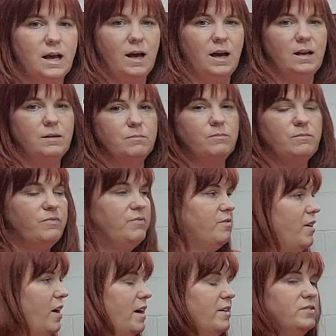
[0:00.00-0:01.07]
I'm
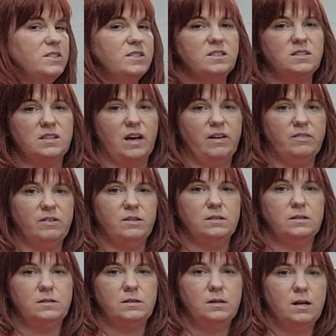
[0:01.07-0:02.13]
five
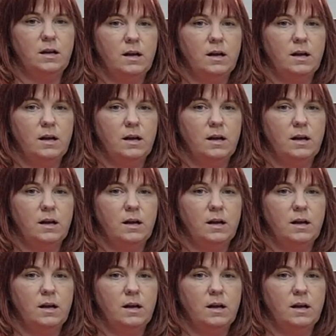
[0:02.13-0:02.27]
seven